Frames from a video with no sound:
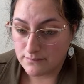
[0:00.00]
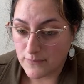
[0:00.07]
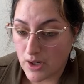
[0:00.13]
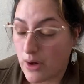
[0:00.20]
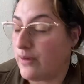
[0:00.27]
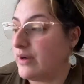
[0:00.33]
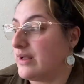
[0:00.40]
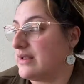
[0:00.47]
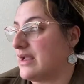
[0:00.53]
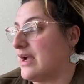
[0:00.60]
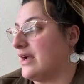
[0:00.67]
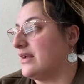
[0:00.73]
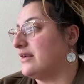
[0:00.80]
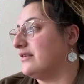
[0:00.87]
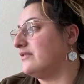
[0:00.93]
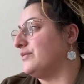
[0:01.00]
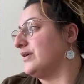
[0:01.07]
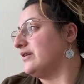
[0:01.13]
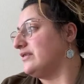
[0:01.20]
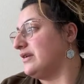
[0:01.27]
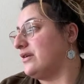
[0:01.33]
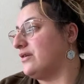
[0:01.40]
Oh, yeah, it is
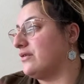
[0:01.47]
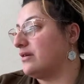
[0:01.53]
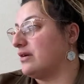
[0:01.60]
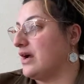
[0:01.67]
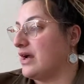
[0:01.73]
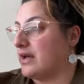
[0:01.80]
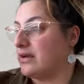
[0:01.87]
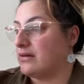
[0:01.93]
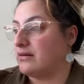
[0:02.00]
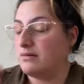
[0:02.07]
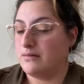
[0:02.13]
because I hear the guy.